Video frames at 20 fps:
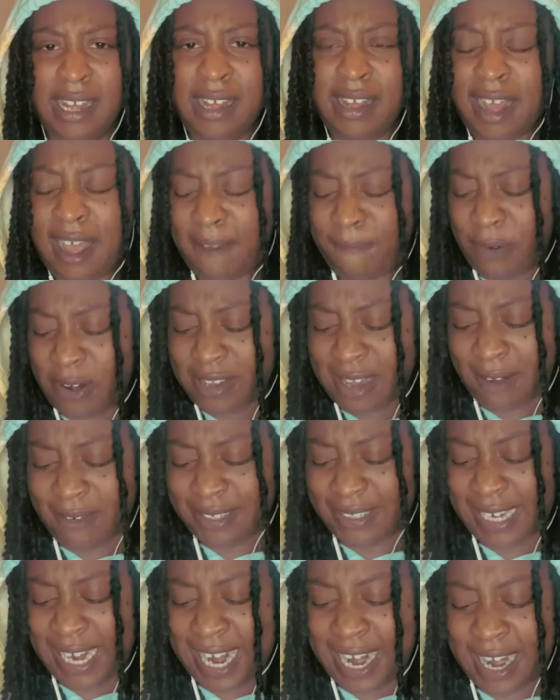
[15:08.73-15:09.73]
At first I was
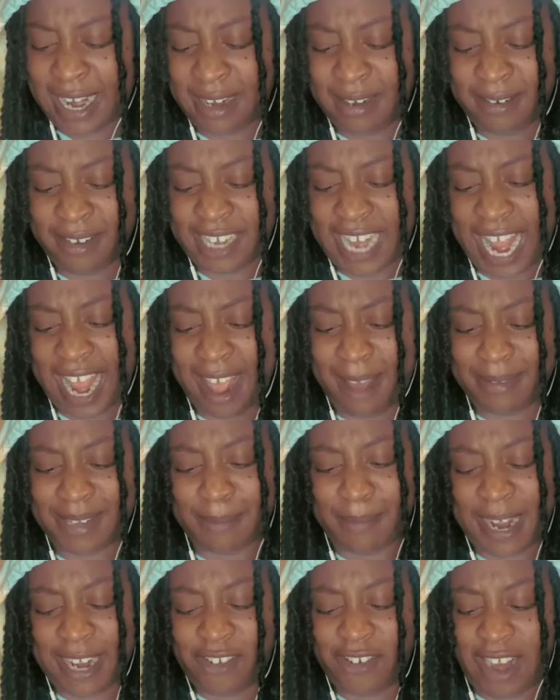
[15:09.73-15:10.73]
like, damn,
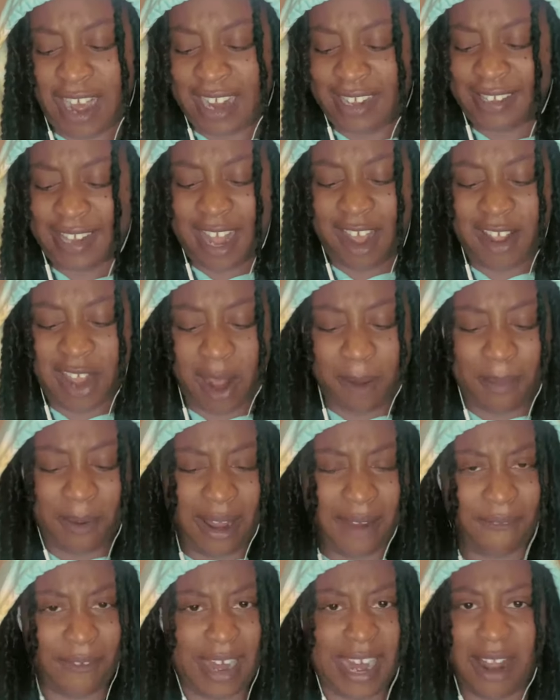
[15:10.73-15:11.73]
somebody trying to steal your
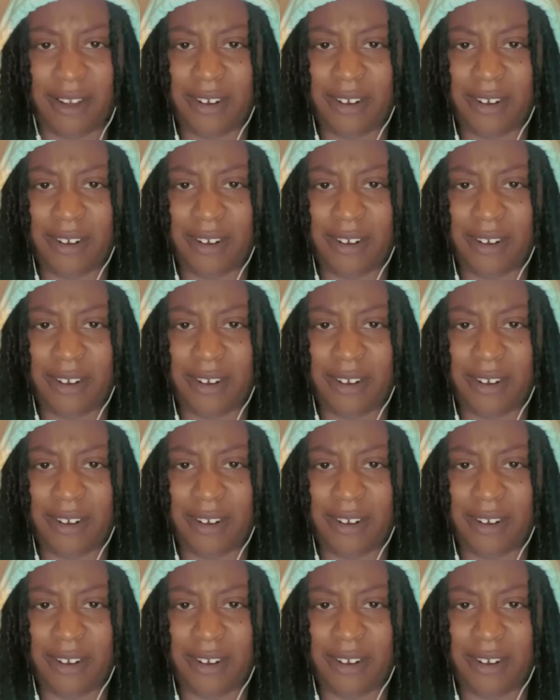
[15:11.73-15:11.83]
boyfriend, your